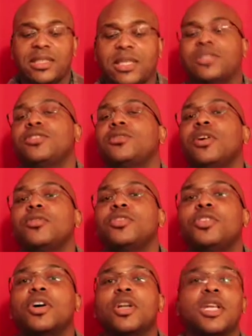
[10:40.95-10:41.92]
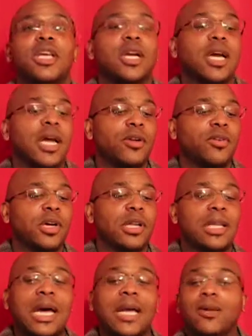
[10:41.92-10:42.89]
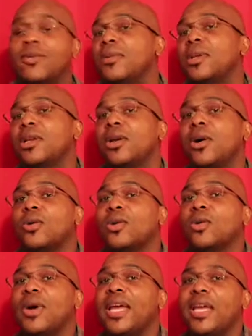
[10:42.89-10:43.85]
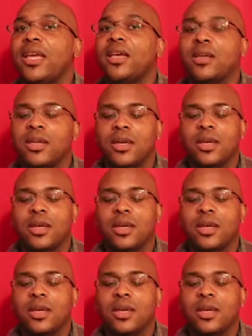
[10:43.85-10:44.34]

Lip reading: and lets you know you're going to encounter a lot of women along the way